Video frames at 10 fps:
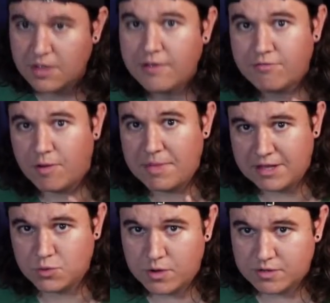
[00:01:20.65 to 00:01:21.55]
from that
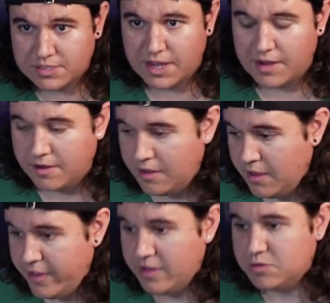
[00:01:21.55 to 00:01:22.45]
Twitter site.
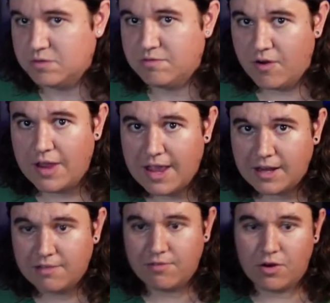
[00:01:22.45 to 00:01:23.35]
So it's very
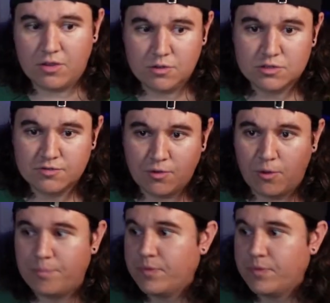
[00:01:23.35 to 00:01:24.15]
handy, very useful.